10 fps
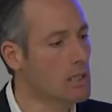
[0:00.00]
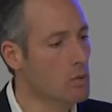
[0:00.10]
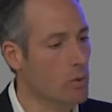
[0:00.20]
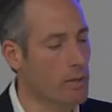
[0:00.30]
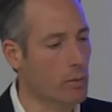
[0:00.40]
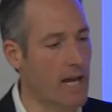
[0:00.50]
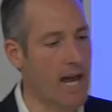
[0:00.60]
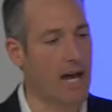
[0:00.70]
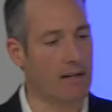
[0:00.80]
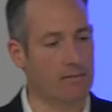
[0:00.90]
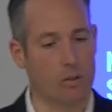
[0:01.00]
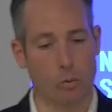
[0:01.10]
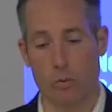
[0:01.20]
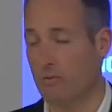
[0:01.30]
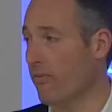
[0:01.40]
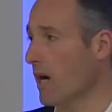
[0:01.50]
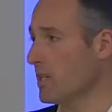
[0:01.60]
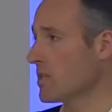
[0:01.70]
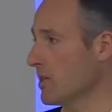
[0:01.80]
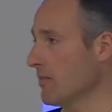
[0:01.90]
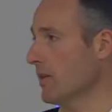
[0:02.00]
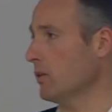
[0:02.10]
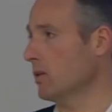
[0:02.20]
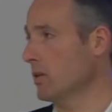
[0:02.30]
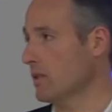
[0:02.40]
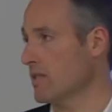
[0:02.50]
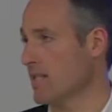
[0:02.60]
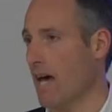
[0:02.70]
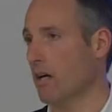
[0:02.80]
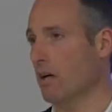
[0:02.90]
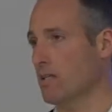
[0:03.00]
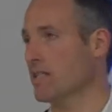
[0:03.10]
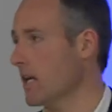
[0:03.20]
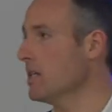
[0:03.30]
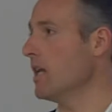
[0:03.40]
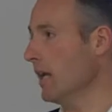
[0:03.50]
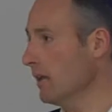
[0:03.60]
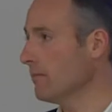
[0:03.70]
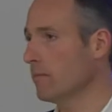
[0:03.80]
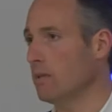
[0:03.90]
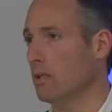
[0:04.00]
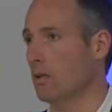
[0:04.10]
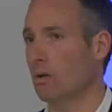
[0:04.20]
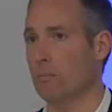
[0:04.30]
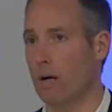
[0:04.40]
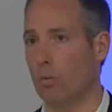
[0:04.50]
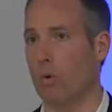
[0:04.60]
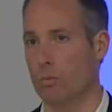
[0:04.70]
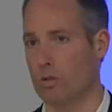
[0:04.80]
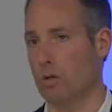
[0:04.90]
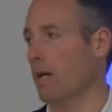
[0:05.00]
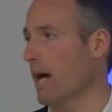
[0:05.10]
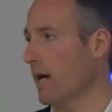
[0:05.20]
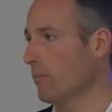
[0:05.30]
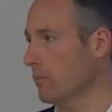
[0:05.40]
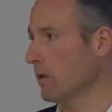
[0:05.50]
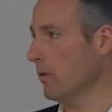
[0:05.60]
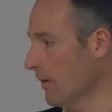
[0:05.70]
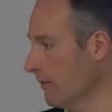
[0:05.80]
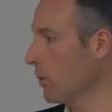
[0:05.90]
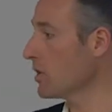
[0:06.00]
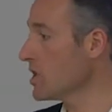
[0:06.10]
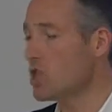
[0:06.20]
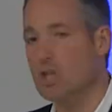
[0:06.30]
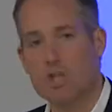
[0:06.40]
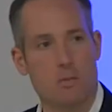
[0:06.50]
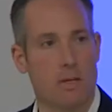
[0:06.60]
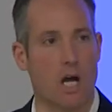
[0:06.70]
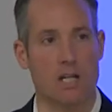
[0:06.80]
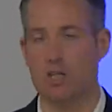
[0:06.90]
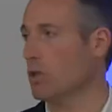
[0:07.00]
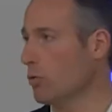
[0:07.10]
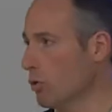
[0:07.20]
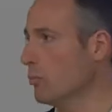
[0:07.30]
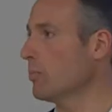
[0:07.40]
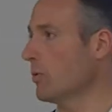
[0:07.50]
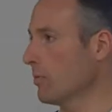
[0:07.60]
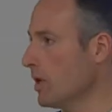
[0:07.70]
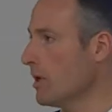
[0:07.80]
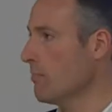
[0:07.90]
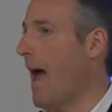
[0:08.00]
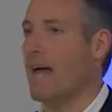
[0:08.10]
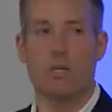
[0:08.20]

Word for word: we would have uh, we would find stuff out on sat on Sunday, you know, about what was going to happen, you know, if there were decisions about ING Group or bad